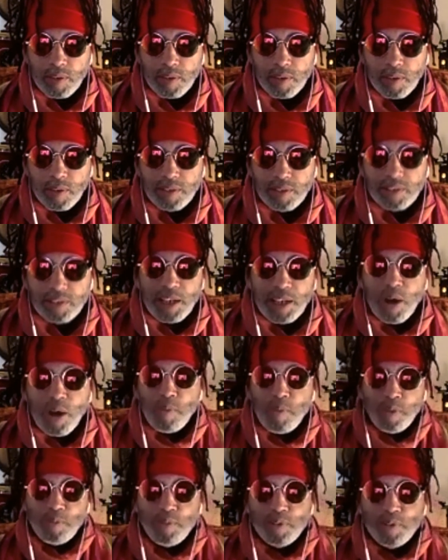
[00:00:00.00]
Just help
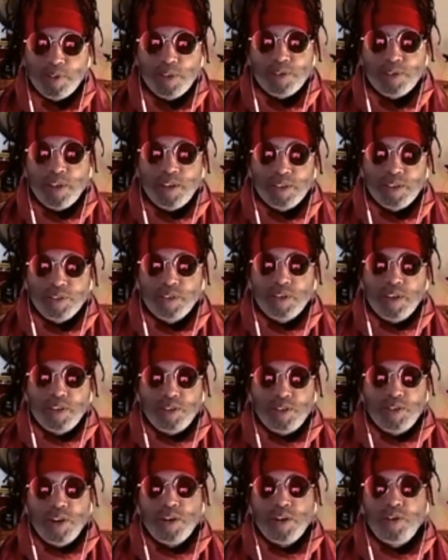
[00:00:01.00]
them. Just,
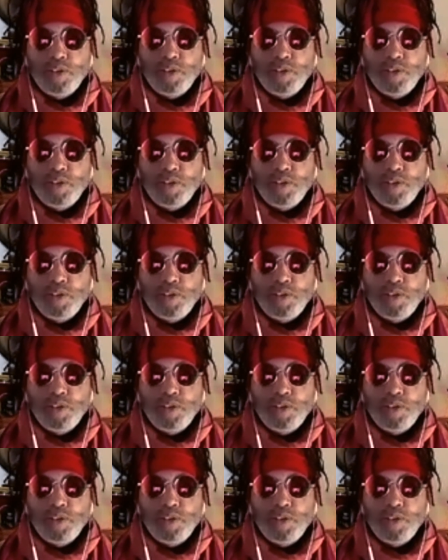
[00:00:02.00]
you know,